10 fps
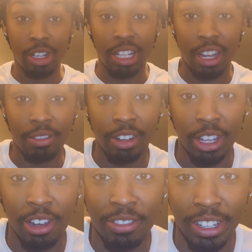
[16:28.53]
time
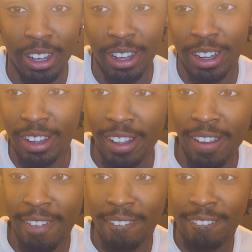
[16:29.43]
video for y'all.
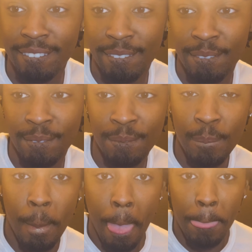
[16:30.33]

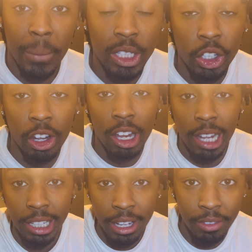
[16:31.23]
Make sure y'all
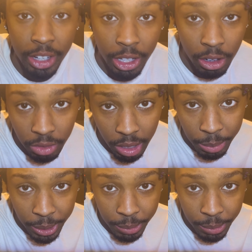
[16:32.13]
like that video for me.